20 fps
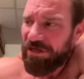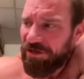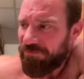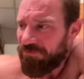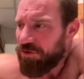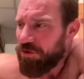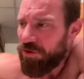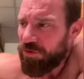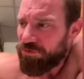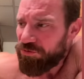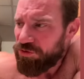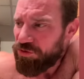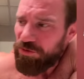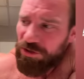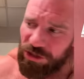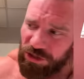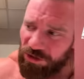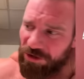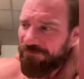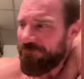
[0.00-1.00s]
And if you don't do
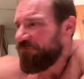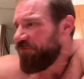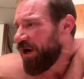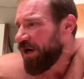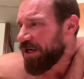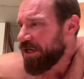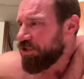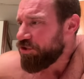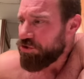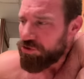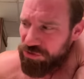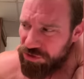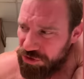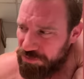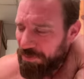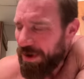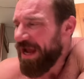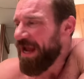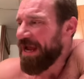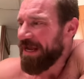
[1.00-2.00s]
it, you're a fucking
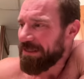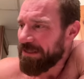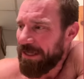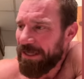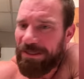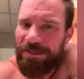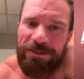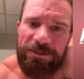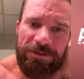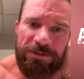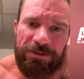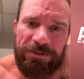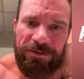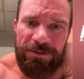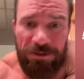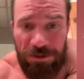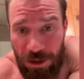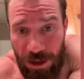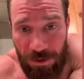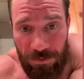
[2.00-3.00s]
douchebag. Like,
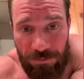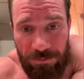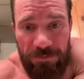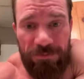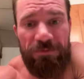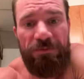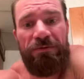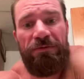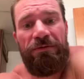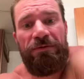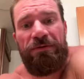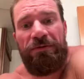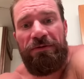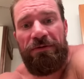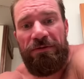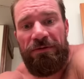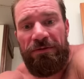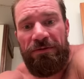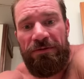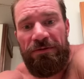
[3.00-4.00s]
no.
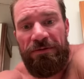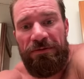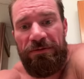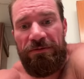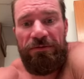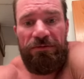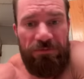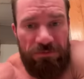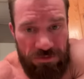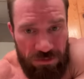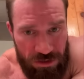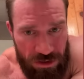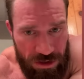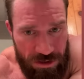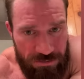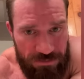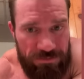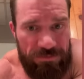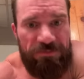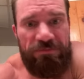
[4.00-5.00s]

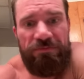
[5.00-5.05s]
No.